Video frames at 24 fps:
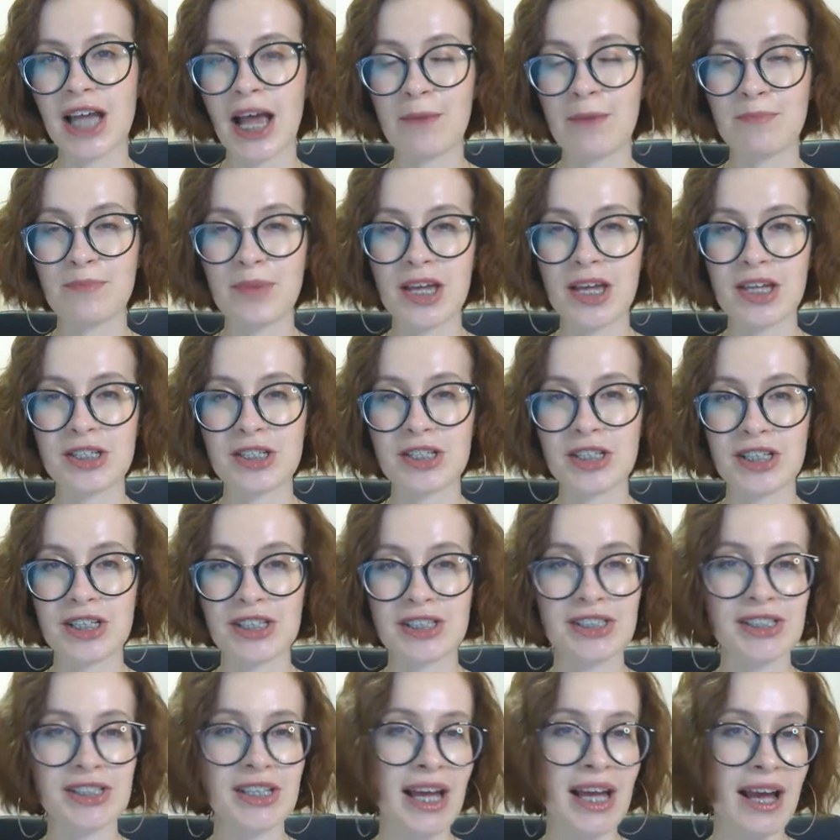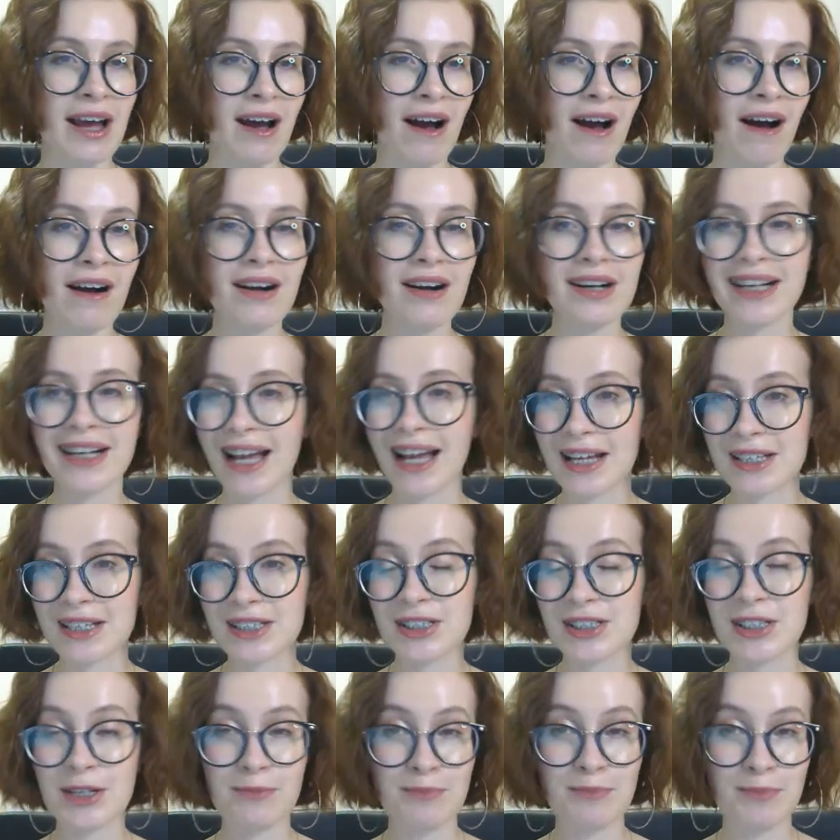type pages are
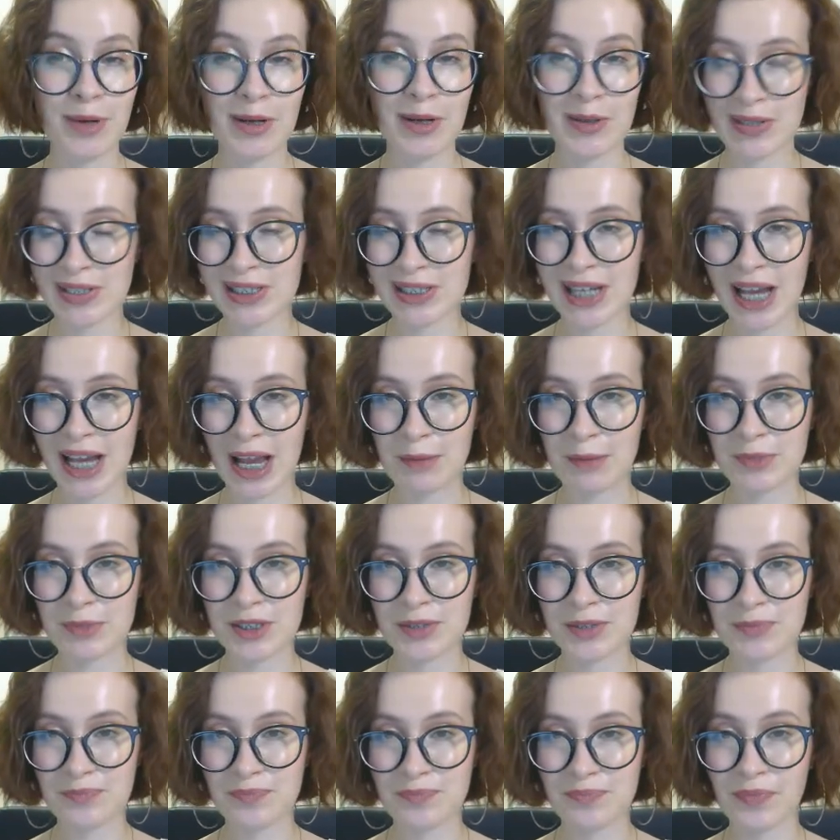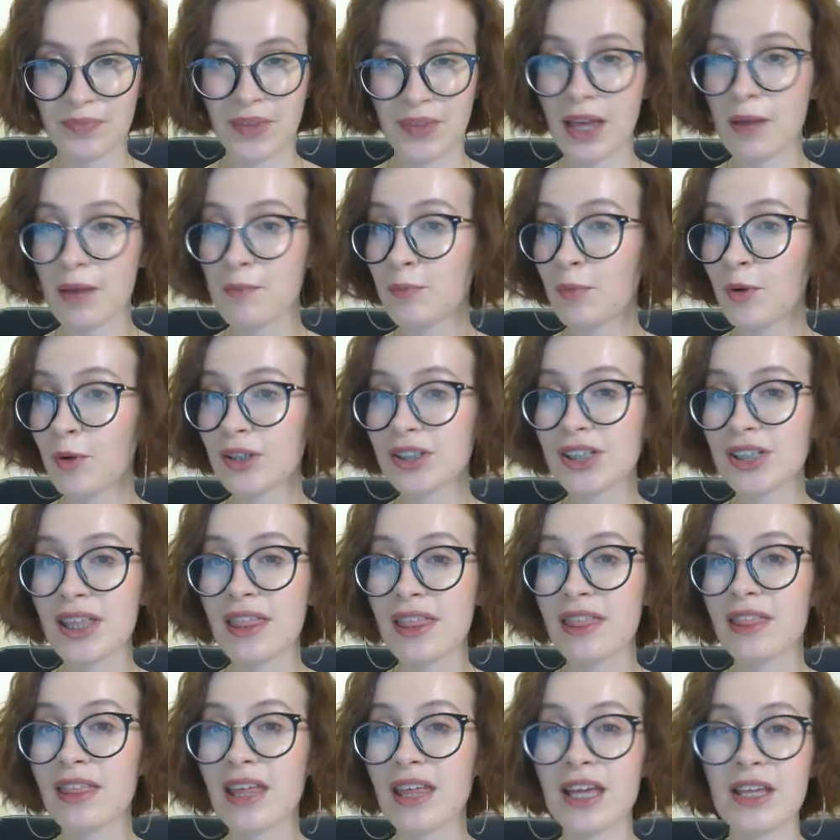custom post types. The important
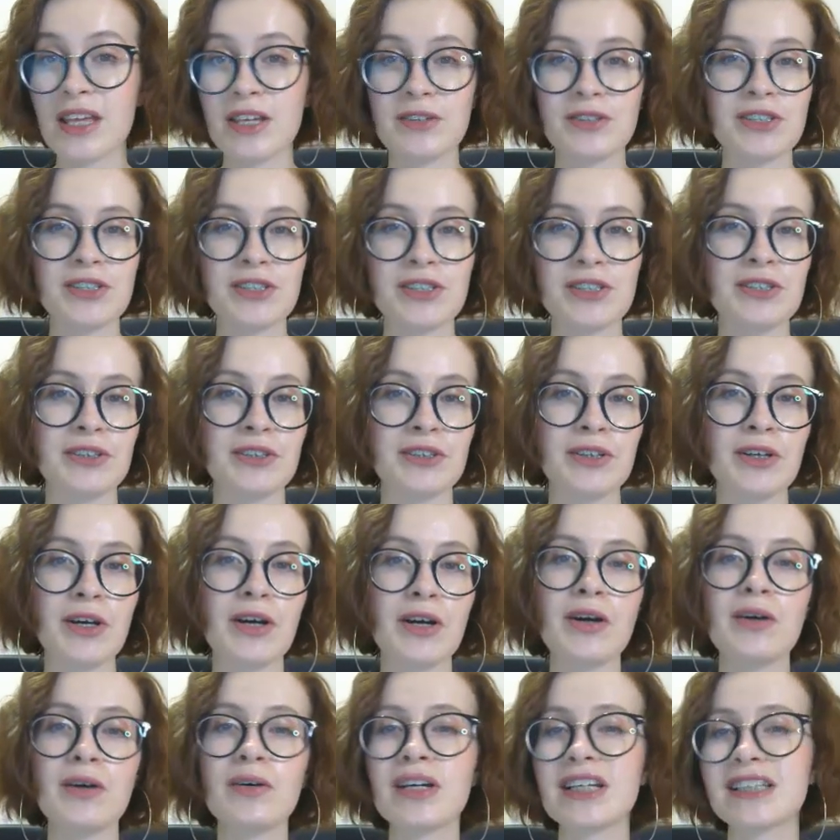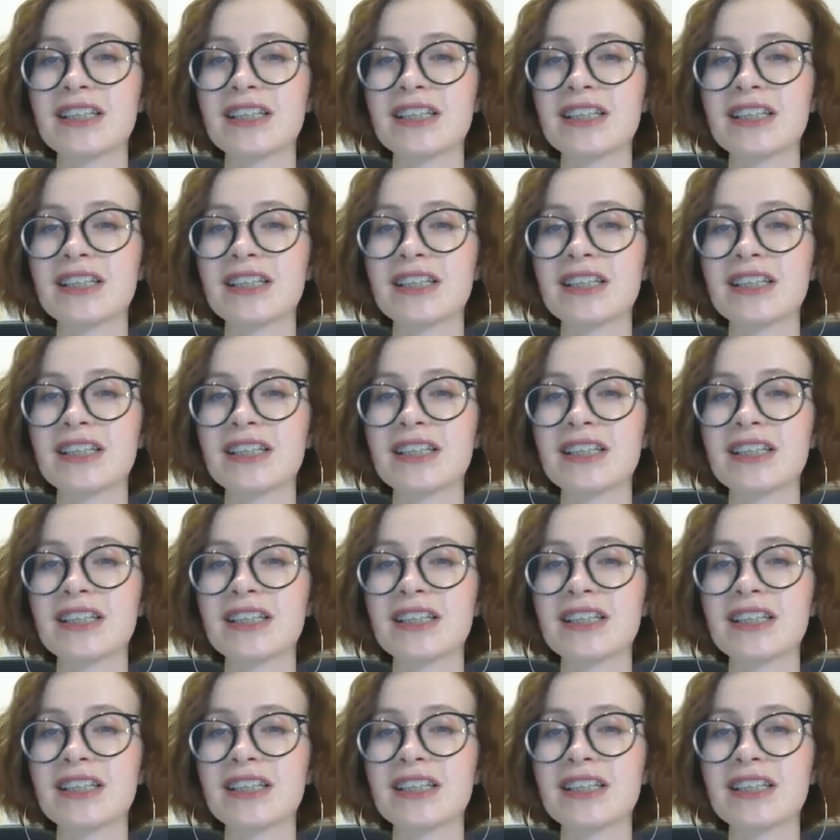thing you should know